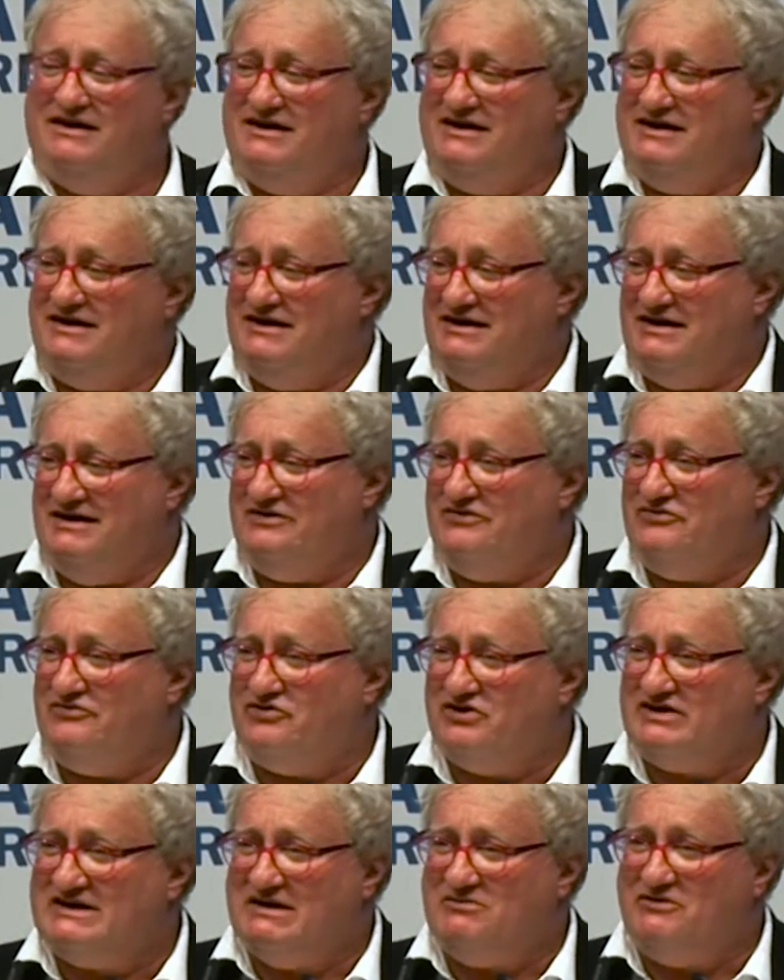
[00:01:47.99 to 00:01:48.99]
Here,
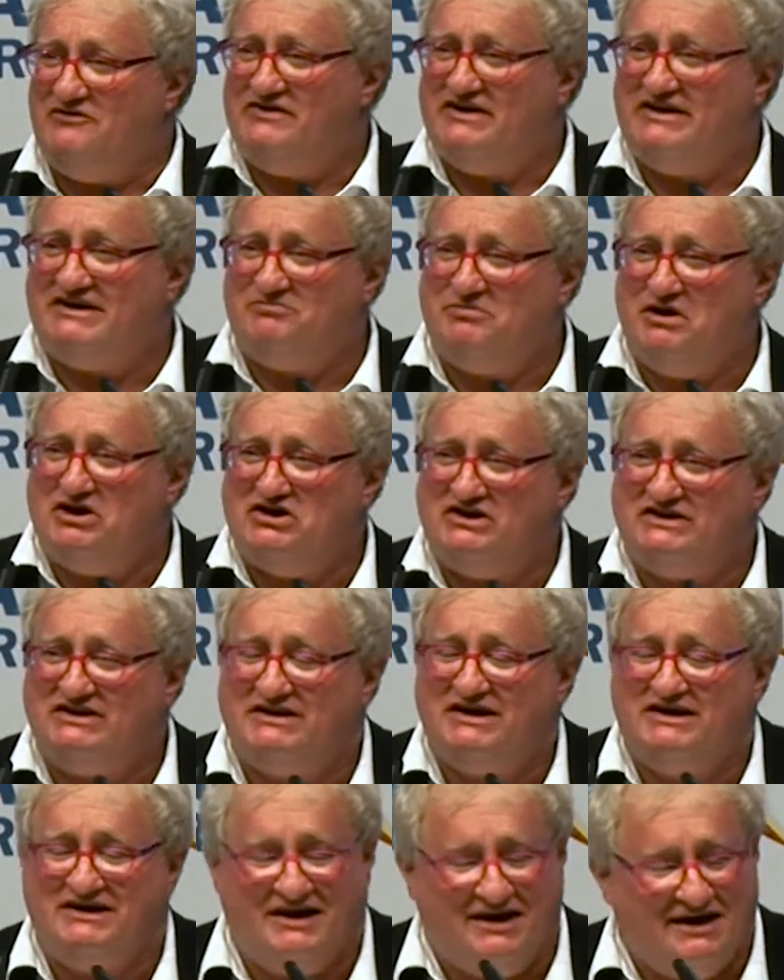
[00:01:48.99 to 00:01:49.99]
for some of the speeches
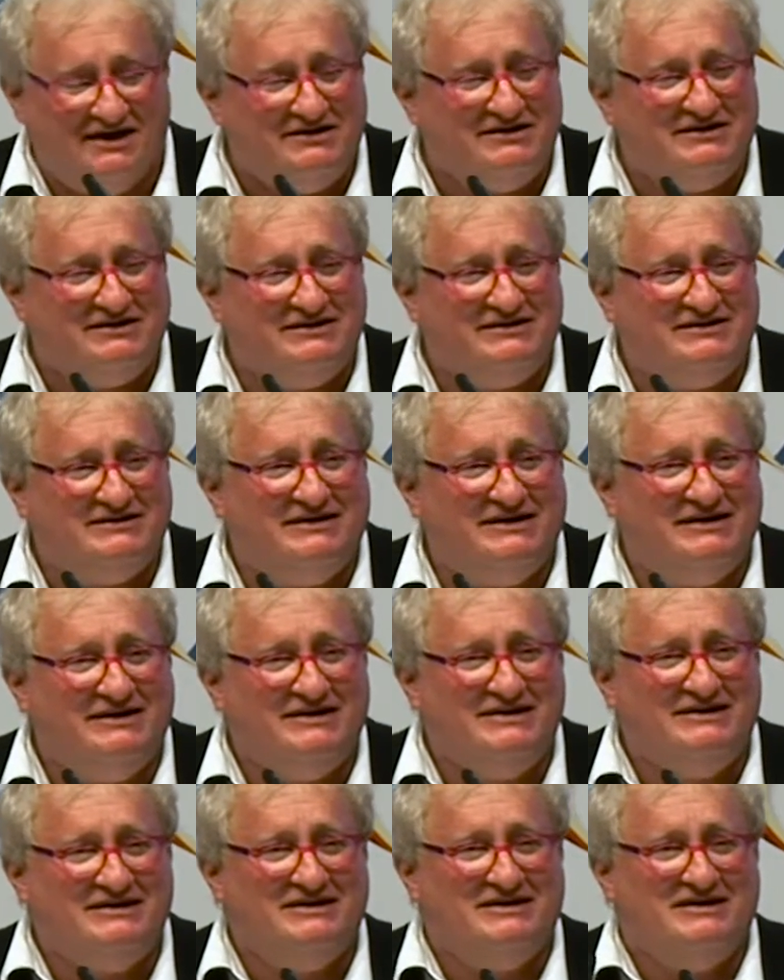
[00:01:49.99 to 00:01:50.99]
that I heard,
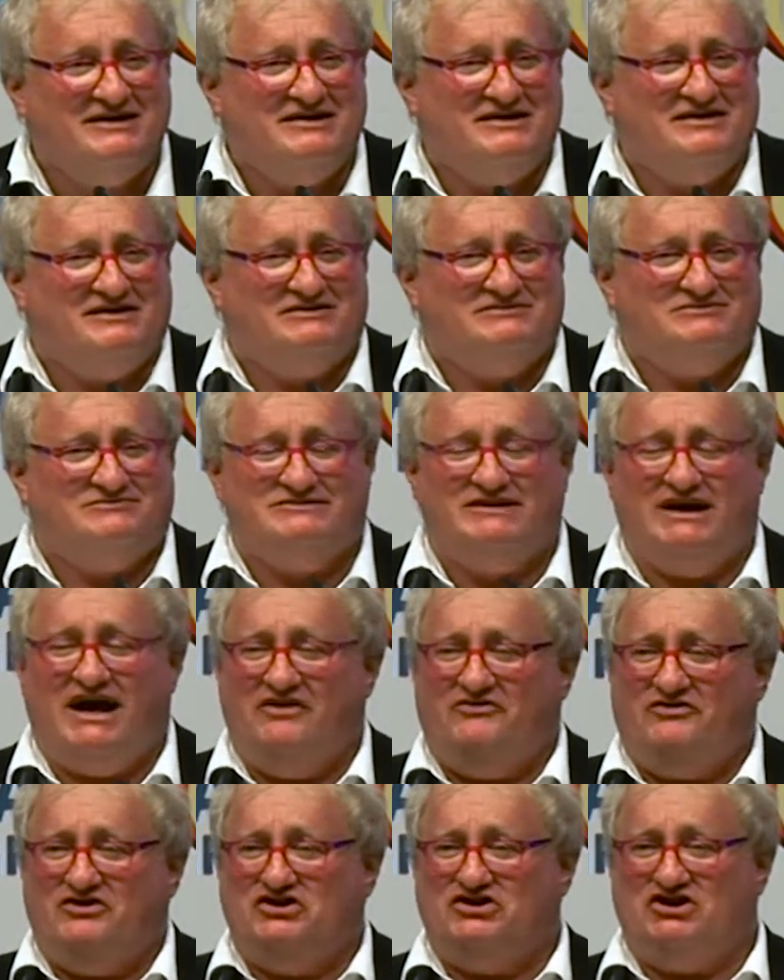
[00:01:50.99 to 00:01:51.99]

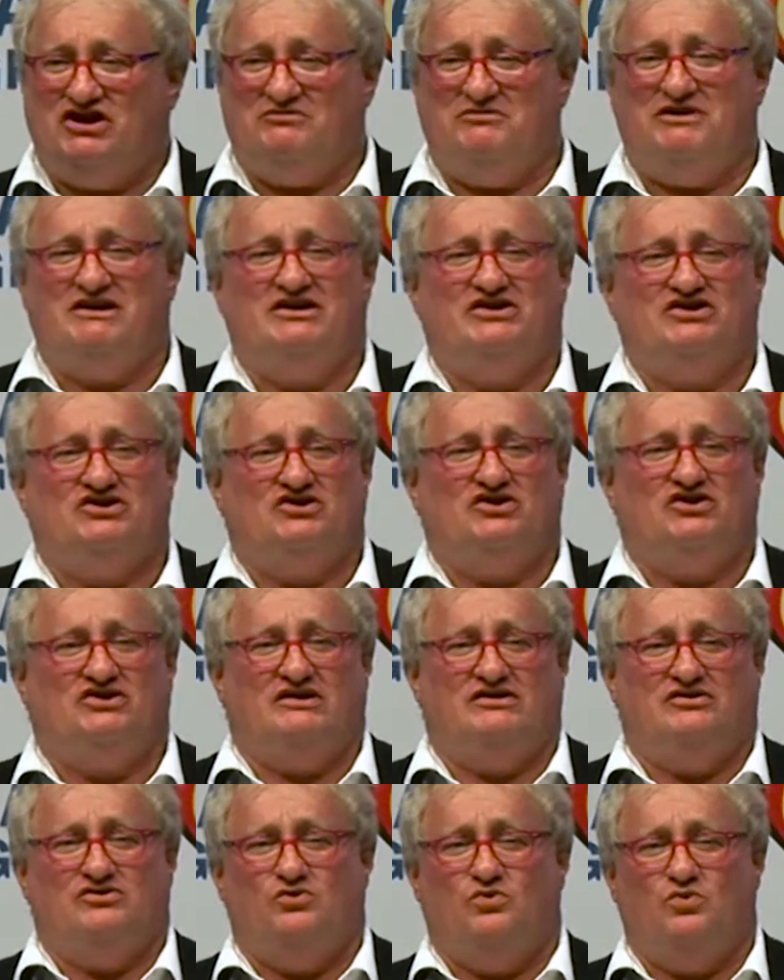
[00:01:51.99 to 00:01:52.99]
life in Germany is
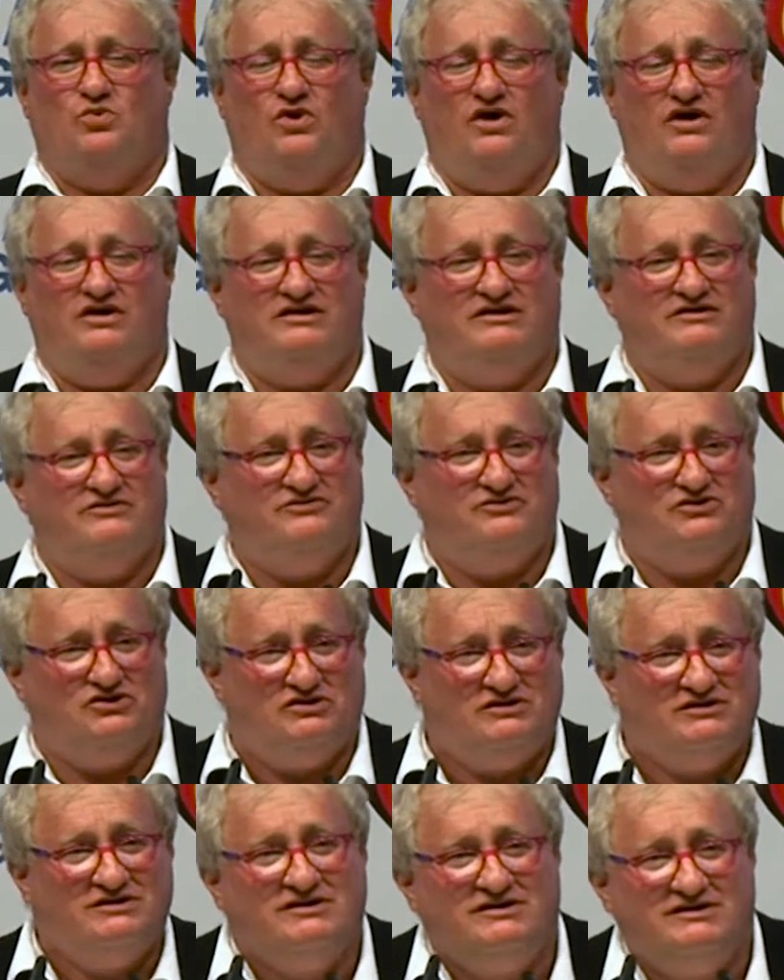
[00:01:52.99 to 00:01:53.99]
wonderful.